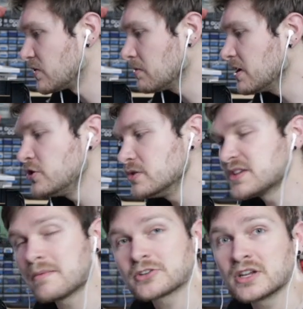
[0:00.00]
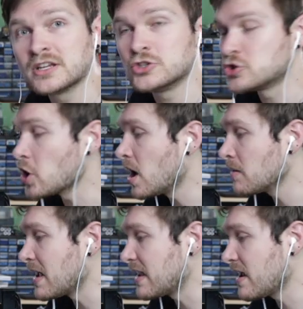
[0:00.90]
So what I'm going to do is I'm actually going to jog
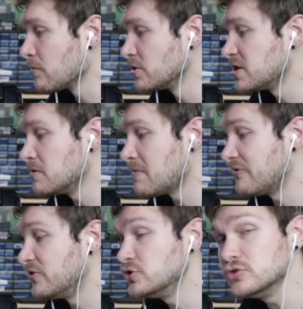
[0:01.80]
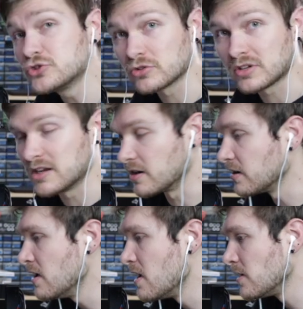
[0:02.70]
my camera to my fiducial
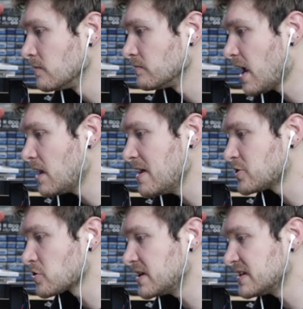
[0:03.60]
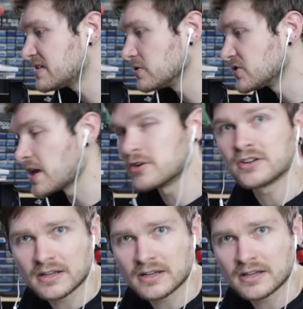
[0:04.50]
here and make sure that it's still centered.